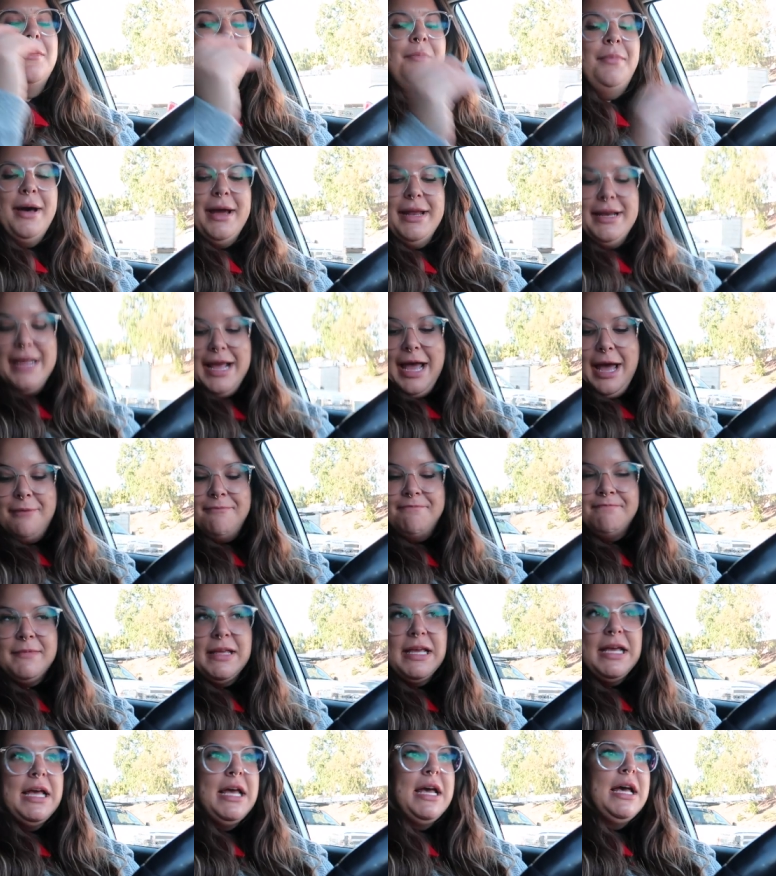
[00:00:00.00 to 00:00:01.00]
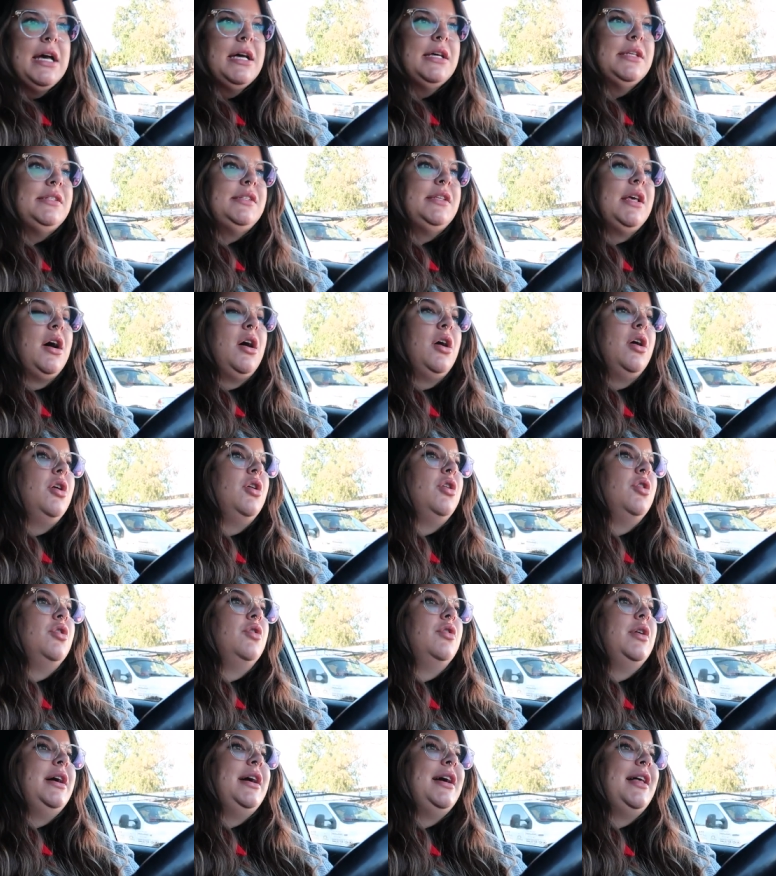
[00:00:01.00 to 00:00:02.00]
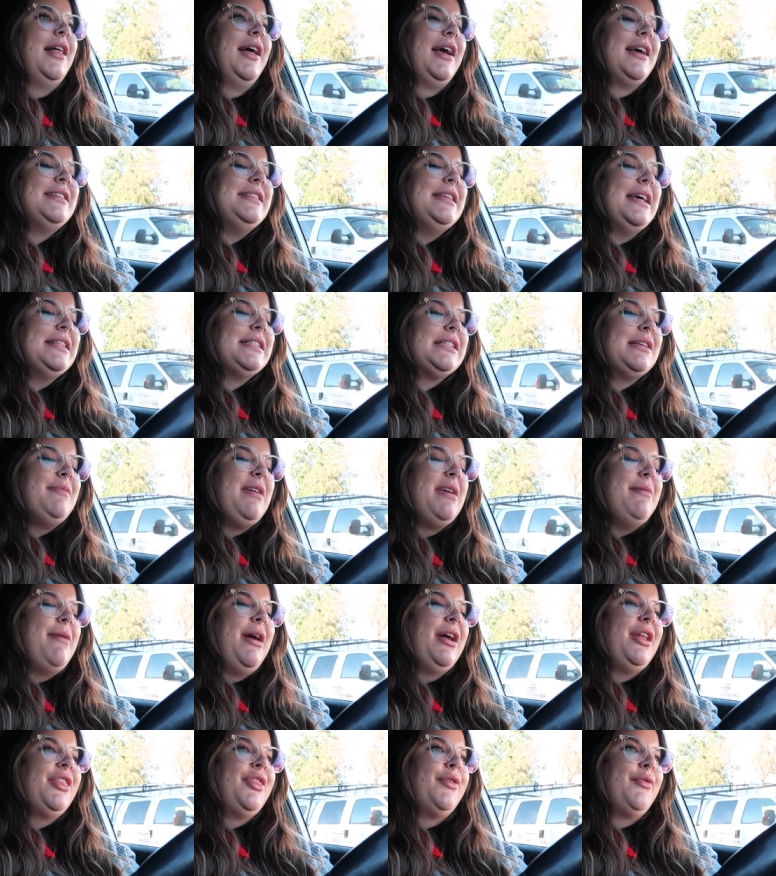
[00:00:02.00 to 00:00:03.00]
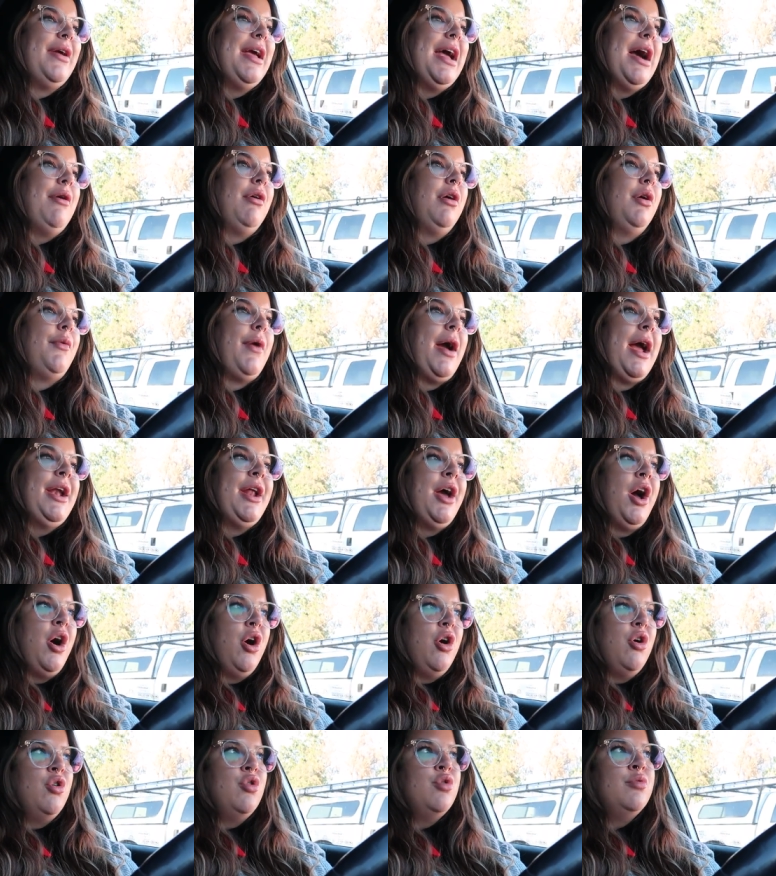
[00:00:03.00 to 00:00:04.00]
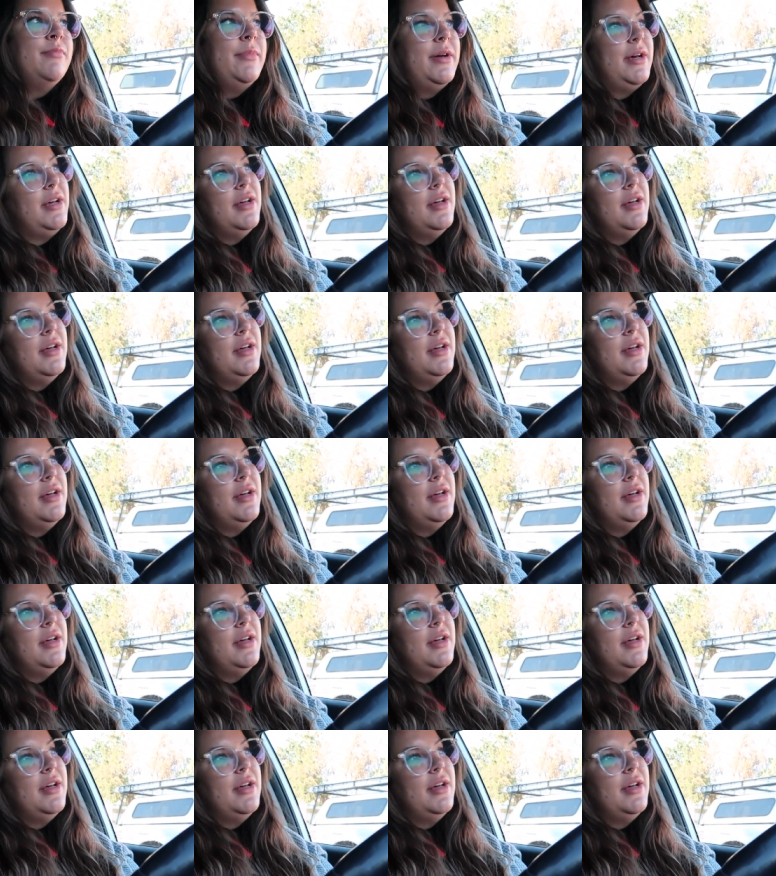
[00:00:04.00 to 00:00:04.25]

But yeah, so like I said, it's gonna be about a three hour ride home.